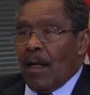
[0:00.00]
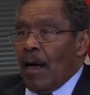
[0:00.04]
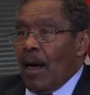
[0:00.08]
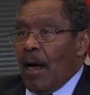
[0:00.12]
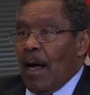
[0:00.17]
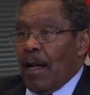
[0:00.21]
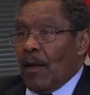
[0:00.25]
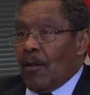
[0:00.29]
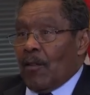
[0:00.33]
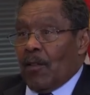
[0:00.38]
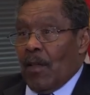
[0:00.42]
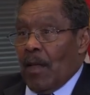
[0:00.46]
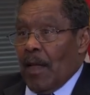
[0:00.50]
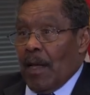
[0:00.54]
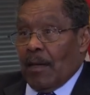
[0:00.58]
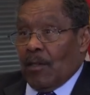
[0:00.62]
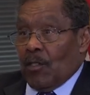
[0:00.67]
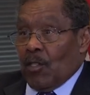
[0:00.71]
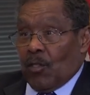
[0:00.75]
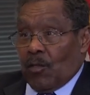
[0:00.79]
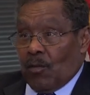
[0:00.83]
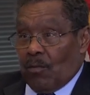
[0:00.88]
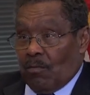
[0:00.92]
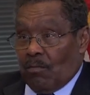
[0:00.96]
I, on the
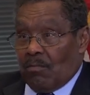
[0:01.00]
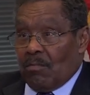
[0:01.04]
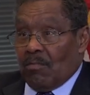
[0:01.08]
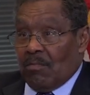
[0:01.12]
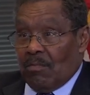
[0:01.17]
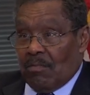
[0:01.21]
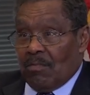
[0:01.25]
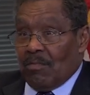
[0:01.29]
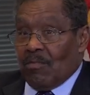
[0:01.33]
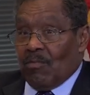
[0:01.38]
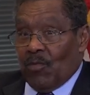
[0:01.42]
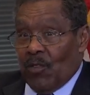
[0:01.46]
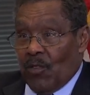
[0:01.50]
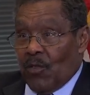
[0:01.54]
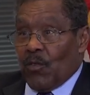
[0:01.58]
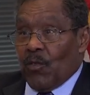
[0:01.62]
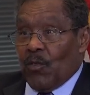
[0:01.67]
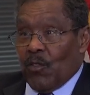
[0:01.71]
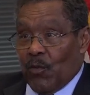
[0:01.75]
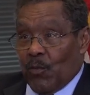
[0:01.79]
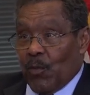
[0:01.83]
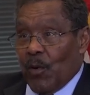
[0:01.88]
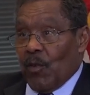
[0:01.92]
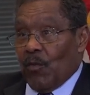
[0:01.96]
hand, just went
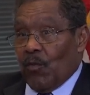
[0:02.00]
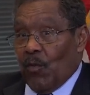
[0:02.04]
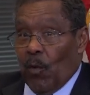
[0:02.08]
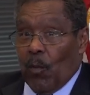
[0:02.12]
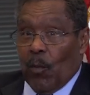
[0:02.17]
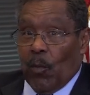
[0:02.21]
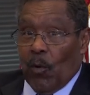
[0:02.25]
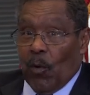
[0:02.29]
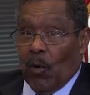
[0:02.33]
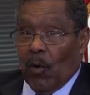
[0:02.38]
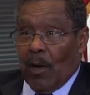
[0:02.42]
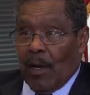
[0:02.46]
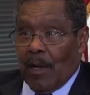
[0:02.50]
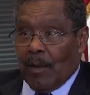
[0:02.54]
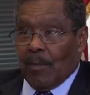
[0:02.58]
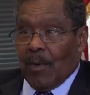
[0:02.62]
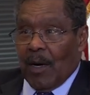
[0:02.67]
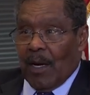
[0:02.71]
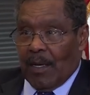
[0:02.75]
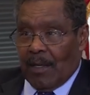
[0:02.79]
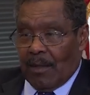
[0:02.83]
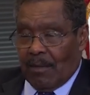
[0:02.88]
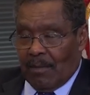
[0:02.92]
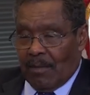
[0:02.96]
through the spring football.
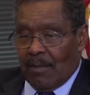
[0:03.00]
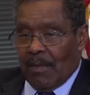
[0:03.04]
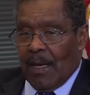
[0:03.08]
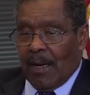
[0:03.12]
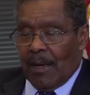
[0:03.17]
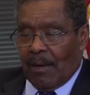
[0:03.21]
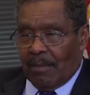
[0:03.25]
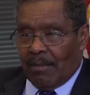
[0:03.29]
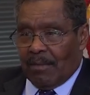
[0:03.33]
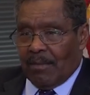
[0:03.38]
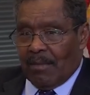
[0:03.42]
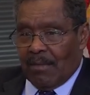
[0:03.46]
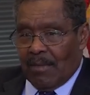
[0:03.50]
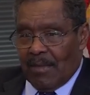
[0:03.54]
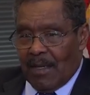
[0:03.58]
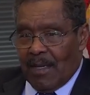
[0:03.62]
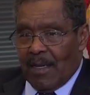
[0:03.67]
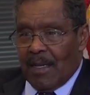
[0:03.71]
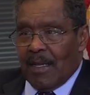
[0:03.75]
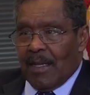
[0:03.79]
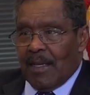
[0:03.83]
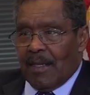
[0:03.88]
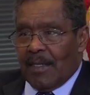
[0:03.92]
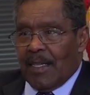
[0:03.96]
I had a
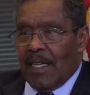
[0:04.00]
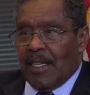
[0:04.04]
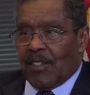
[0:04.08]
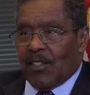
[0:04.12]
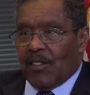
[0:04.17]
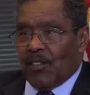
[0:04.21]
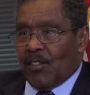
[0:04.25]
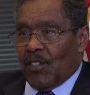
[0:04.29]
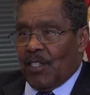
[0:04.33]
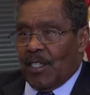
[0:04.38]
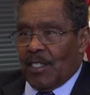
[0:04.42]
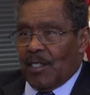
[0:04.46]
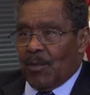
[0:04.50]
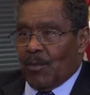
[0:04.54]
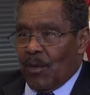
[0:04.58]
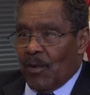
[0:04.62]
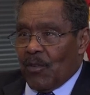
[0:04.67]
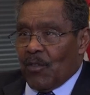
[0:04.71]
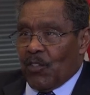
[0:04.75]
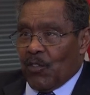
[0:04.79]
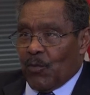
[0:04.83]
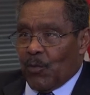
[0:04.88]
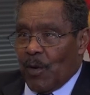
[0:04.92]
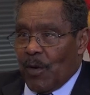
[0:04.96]
decent season,
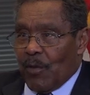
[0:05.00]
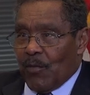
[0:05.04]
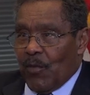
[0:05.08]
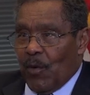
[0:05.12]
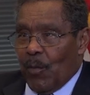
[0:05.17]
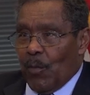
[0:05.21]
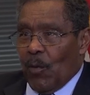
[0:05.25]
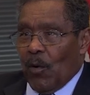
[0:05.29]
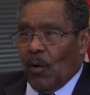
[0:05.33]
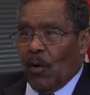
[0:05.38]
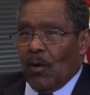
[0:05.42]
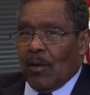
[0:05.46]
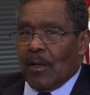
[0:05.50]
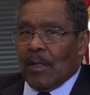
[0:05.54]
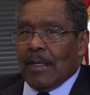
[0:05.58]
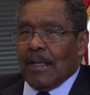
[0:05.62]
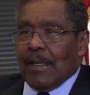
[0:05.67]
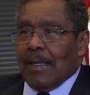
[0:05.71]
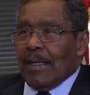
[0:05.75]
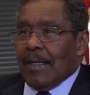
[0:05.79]
but it was spring football.